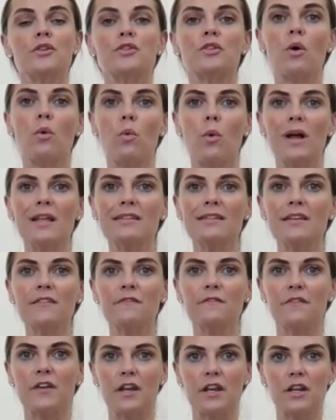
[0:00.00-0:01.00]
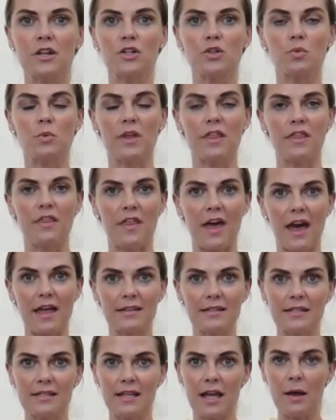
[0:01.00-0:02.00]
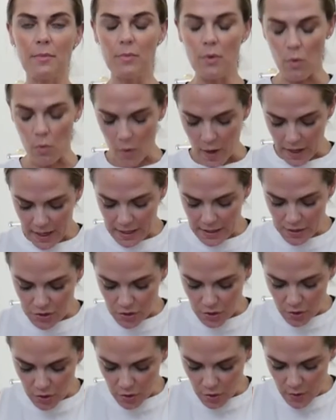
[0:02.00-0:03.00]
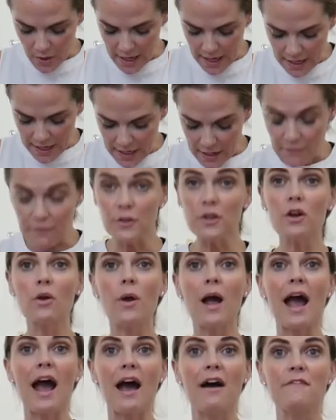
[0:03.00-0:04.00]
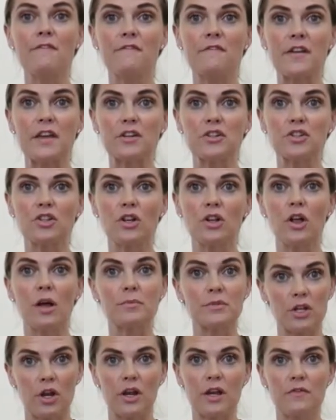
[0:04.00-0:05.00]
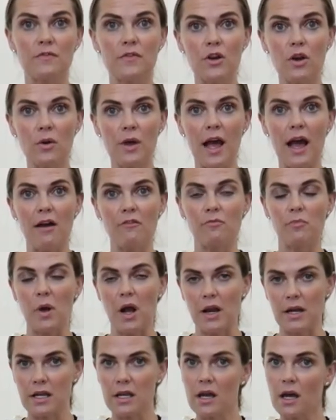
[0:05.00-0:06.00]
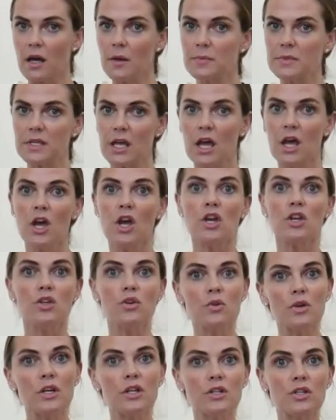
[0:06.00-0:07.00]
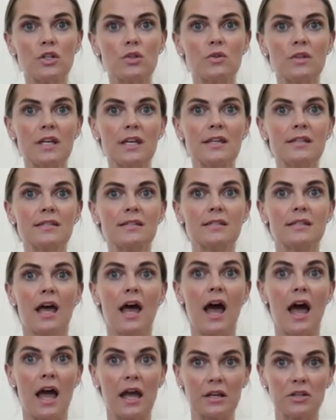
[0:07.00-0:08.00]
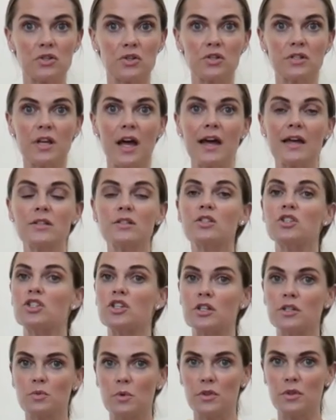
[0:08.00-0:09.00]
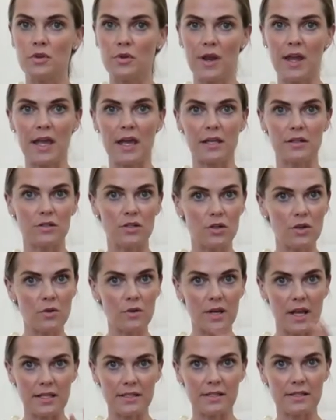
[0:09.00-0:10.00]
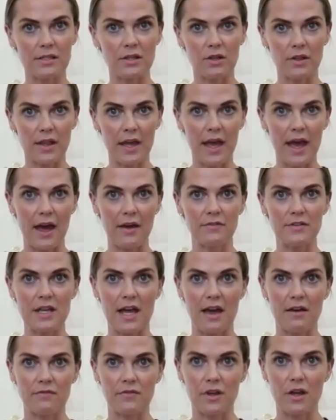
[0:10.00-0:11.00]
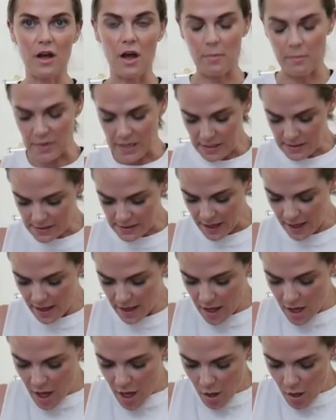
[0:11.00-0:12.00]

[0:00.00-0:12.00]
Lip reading: So once I finish with that step, what I do, and if you don't have if you don't have body cups, you can do this exercise just with your hands. You don't necessarily have to have the cupping set,